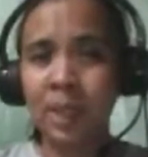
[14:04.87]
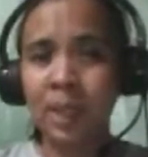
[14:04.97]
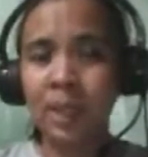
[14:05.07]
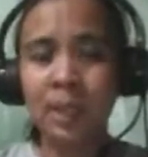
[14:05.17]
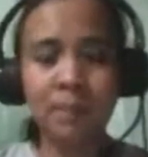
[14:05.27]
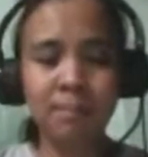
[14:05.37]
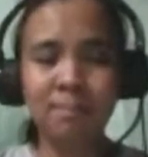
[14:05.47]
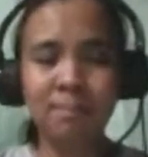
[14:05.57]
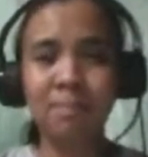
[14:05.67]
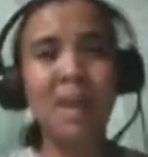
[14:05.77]

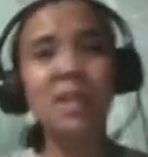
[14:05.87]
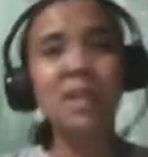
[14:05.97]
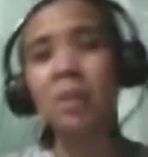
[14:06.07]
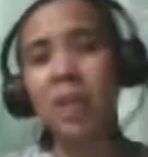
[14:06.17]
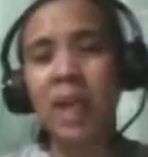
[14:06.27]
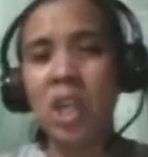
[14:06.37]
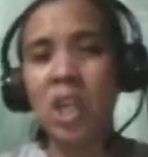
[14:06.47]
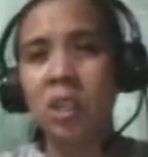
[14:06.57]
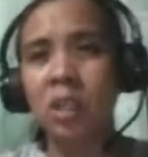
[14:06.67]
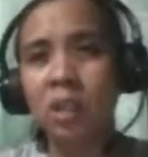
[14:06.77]
In mass
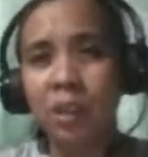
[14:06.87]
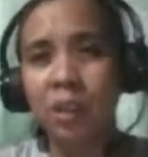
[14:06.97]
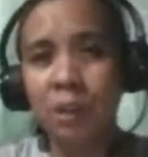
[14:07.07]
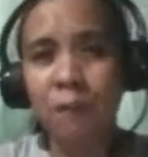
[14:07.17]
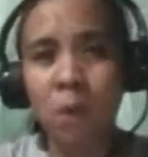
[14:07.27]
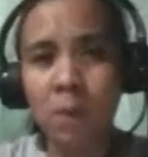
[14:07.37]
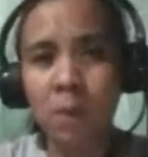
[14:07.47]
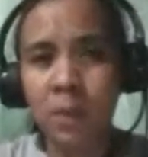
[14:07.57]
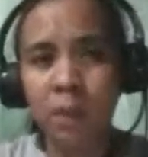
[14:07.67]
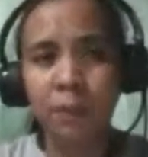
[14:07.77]
communication and other
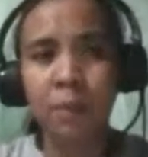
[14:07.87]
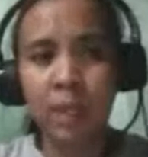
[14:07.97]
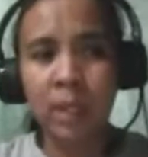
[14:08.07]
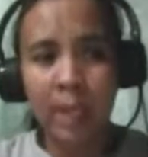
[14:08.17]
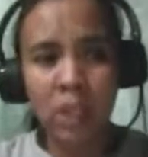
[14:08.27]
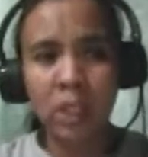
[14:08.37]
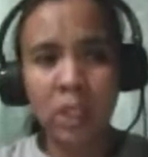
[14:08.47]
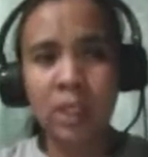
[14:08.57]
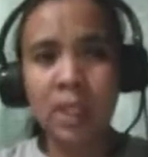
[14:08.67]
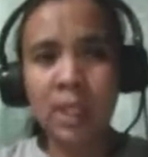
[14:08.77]
forms of
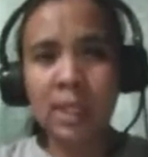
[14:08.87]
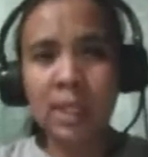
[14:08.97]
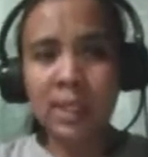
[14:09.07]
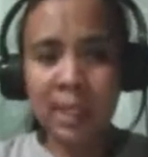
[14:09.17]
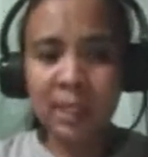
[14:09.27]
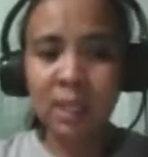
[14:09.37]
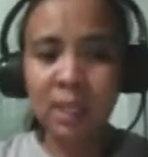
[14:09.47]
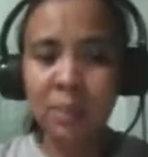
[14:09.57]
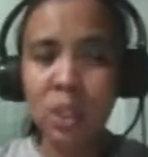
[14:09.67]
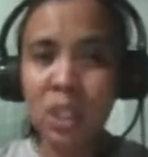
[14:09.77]
communication, technical
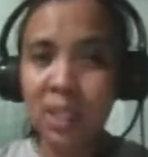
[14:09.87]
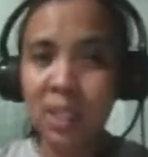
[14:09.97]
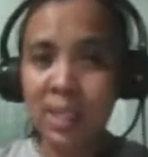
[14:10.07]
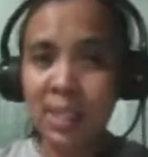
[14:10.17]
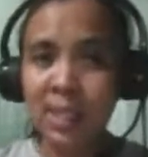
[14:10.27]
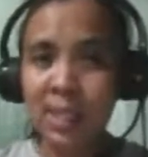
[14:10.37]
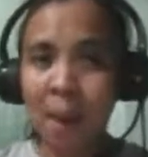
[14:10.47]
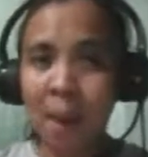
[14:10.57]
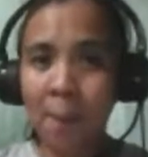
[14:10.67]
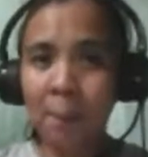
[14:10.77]
machines
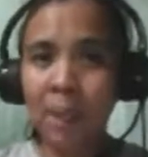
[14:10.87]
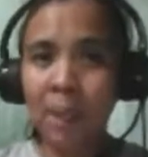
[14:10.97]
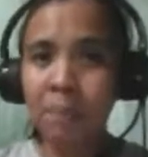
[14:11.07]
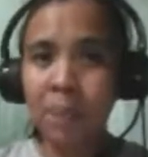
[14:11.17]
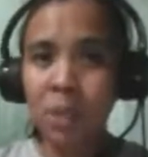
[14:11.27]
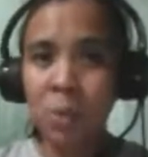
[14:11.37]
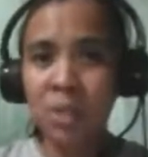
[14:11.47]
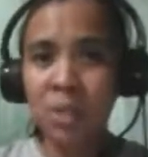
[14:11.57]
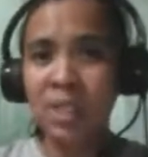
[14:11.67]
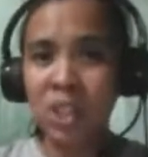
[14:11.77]
might be used
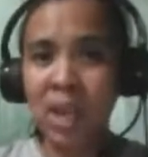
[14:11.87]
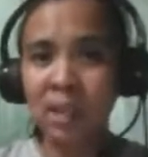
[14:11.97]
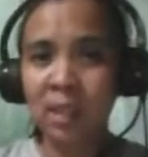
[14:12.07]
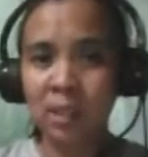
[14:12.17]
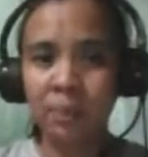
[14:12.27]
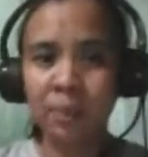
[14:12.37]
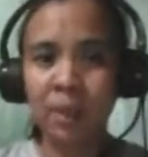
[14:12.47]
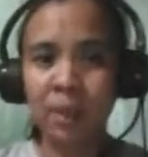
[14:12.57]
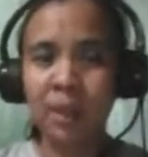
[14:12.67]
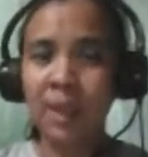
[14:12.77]
as a channel,
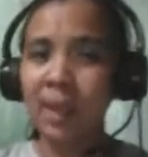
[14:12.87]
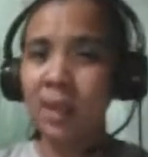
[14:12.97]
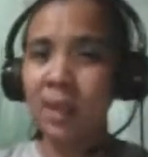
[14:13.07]
like